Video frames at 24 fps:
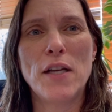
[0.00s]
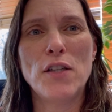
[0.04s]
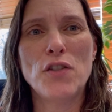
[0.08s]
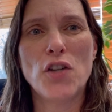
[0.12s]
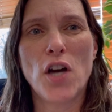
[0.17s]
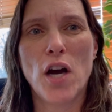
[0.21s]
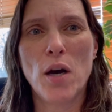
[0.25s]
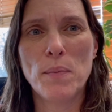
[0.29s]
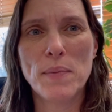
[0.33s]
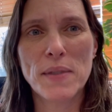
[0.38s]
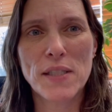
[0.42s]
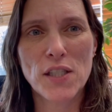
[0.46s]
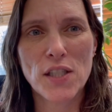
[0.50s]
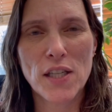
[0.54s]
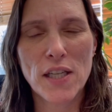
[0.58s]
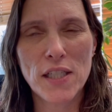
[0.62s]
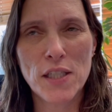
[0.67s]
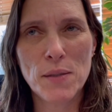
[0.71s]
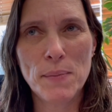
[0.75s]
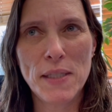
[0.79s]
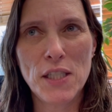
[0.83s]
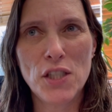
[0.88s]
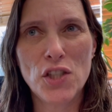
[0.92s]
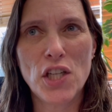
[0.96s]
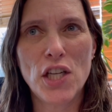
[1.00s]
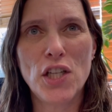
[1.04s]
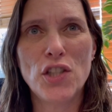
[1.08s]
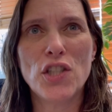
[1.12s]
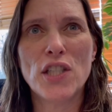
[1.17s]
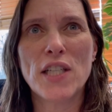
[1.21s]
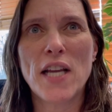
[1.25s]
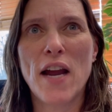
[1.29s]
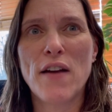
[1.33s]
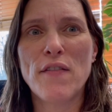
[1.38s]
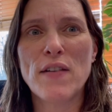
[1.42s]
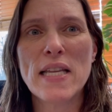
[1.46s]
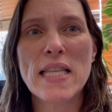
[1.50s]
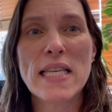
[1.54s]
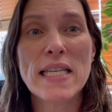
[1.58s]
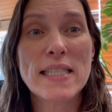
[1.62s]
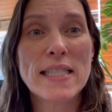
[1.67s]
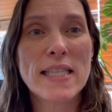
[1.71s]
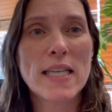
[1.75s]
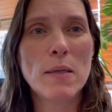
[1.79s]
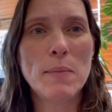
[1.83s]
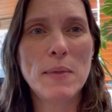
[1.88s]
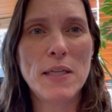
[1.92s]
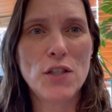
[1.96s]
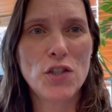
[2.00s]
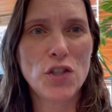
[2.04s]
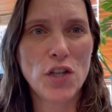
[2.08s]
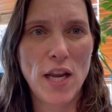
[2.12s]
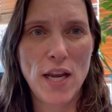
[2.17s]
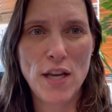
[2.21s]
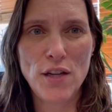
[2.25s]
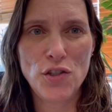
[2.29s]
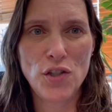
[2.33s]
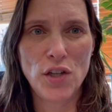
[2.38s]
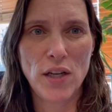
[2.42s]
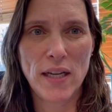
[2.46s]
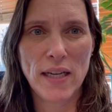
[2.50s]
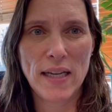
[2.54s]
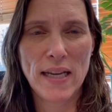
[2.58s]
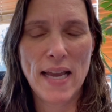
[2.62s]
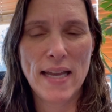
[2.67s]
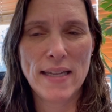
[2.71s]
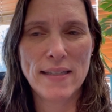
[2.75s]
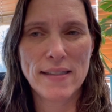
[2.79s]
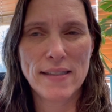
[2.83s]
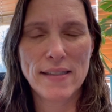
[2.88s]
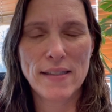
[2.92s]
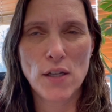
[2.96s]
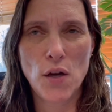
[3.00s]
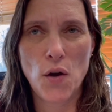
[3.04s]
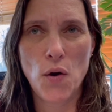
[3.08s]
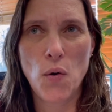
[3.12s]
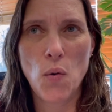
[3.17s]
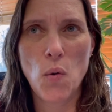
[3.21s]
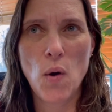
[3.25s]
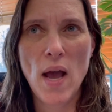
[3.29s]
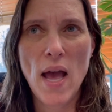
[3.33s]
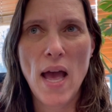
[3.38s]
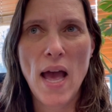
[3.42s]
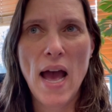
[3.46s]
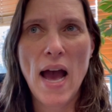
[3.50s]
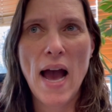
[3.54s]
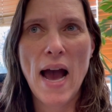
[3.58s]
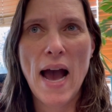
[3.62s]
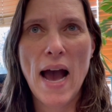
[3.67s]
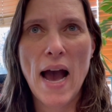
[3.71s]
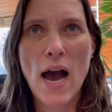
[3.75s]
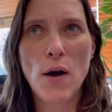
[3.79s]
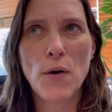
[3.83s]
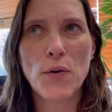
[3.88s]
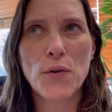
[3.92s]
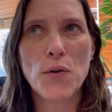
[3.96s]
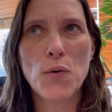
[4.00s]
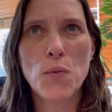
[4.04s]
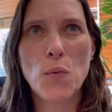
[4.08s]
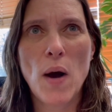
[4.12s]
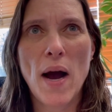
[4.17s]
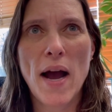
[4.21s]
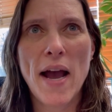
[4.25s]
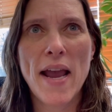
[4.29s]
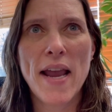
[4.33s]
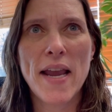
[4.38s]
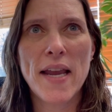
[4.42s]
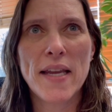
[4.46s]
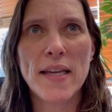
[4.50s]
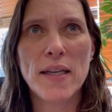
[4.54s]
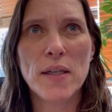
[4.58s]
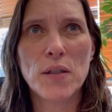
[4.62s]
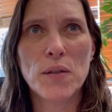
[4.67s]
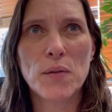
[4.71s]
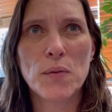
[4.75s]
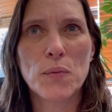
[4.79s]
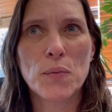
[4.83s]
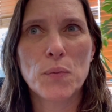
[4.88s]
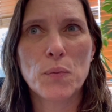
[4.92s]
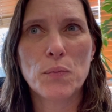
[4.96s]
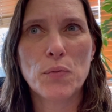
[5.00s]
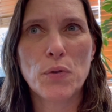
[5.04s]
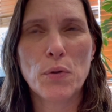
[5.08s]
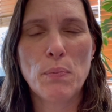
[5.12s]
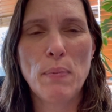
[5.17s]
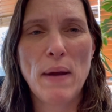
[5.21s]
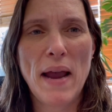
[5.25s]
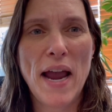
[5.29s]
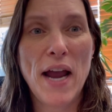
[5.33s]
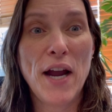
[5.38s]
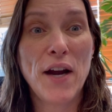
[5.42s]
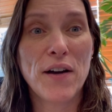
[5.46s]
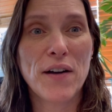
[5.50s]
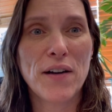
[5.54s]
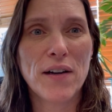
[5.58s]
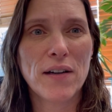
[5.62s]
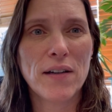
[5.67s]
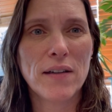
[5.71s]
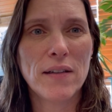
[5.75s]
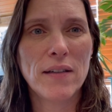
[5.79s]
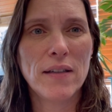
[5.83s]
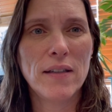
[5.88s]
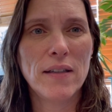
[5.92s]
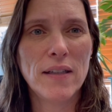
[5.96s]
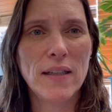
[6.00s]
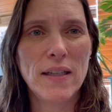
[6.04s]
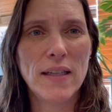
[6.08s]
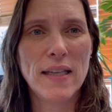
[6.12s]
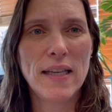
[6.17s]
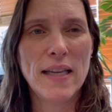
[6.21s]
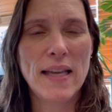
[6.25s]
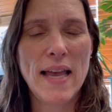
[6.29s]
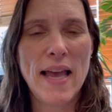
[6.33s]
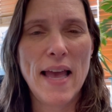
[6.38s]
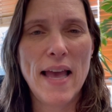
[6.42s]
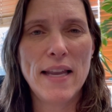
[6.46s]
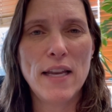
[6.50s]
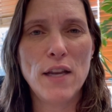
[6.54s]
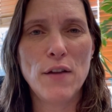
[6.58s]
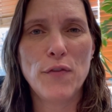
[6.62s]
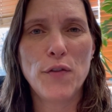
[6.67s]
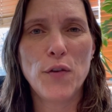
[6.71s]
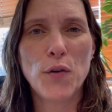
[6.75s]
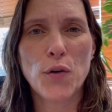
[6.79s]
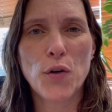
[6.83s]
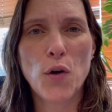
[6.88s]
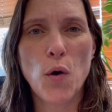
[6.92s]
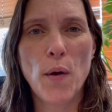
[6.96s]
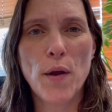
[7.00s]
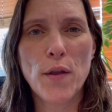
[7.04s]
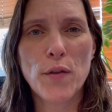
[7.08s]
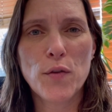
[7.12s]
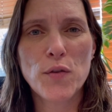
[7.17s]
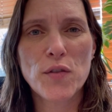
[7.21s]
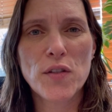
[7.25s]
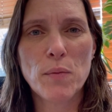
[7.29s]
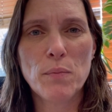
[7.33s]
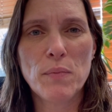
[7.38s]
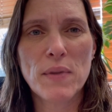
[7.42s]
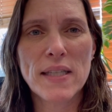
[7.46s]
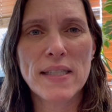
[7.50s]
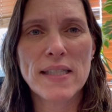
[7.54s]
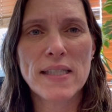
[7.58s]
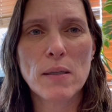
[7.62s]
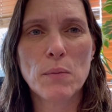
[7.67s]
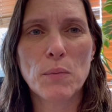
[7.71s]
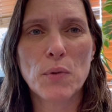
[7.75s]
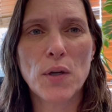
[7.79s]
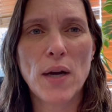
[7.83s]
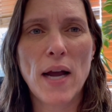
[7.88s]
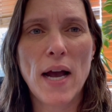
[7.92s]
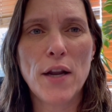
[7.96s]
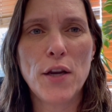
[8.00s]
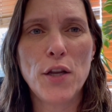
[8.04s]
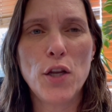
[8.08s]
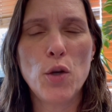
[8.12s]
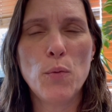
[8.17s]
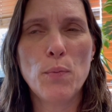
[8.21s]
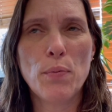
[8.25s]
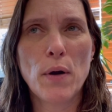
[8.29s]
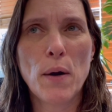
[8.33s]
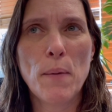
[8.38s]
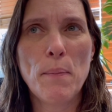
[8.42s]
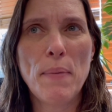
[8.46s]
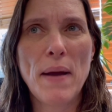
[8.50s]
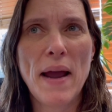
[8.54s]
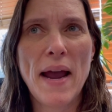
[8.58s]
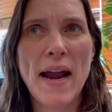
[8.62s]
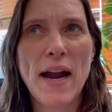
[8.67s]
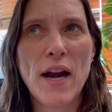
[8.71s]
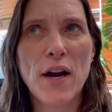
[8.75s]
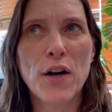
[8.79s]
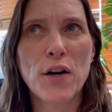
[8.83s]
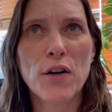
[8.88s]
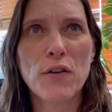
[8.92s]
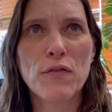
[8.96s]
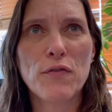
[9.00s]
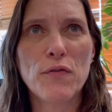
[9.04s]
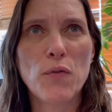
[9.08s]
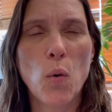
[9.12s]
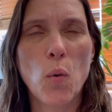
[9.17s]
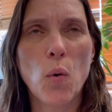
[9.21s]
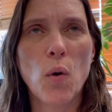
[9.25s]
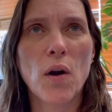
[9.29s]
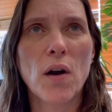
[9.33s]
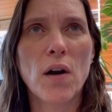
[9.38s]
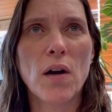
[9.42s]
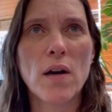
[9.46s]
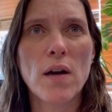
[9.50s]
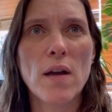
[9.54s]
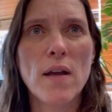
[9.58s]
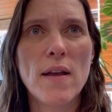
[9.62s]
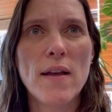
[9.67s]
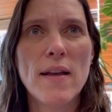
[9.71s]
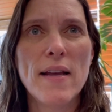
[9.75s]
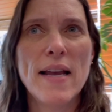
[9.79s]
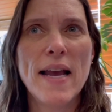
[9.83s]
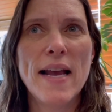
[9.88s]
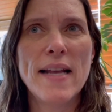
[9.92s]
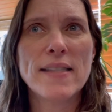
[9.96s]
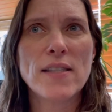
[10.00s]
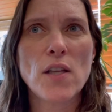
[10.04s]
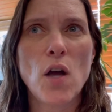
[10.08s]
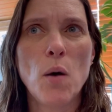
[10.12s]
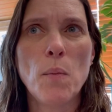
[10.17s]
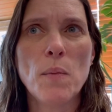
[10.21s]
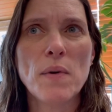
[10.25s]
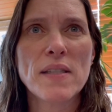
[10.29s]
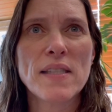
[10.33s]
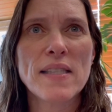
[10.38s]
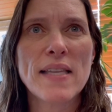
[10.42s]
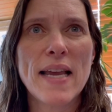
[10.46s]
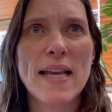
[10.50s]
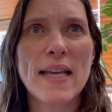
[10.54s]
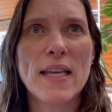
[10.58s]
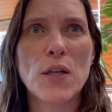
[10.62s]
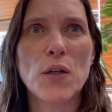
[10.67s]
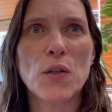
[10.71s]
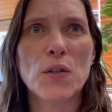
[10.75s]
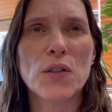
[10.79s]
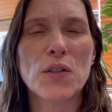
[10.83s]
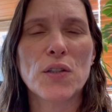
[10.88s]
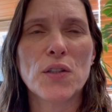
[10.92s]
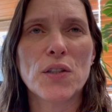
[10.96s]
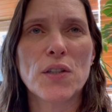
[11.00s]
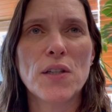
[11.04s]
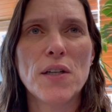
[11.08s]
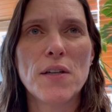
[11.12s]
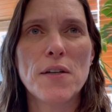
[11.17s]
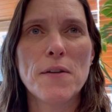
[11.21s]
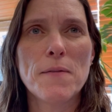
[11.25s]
job is going to be changing. Everything's going to be changing. And so how do I prepare? And if you're going through something similar, how do you prepare for, it's almost like you're